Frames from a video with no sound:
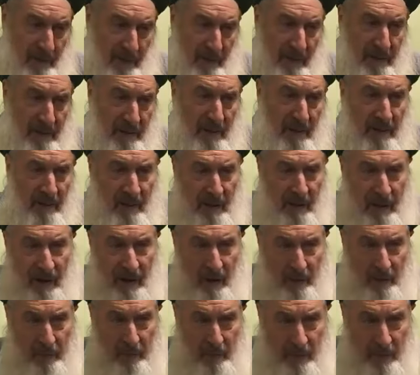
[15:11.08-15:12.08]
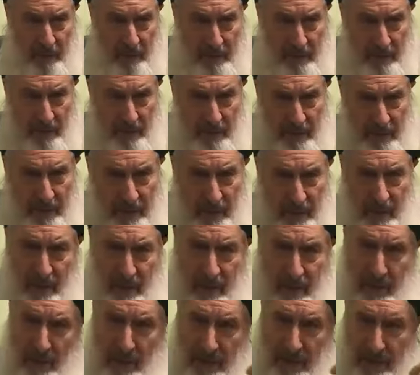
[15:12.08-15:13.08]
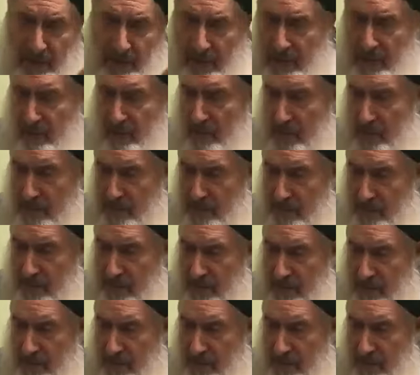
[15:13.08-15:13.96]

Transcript: It's an outward journey and an inward journey.